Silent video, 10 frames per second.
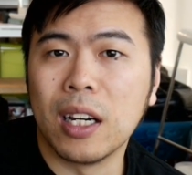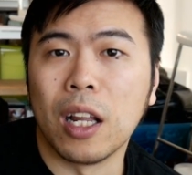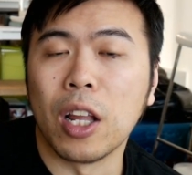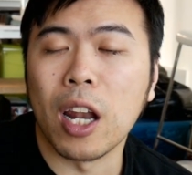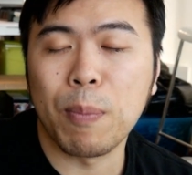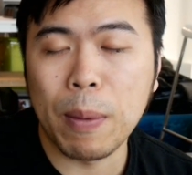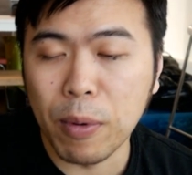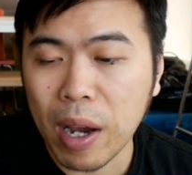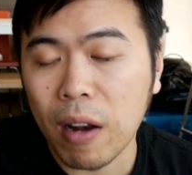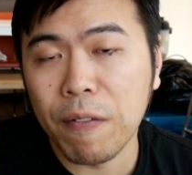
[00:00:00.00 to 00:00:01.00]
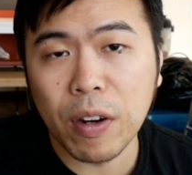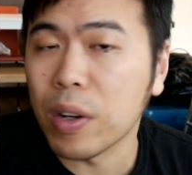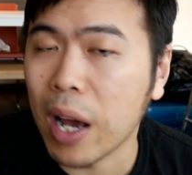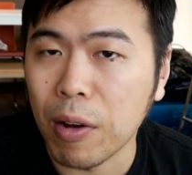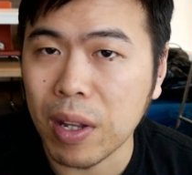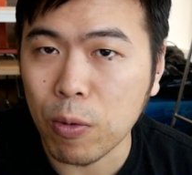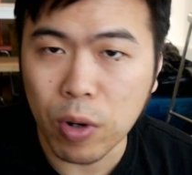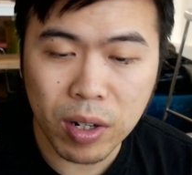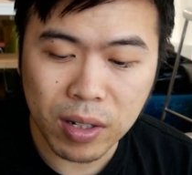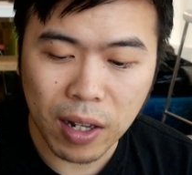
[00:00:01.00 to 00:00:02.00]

a lot of people kind of figured out how they worked.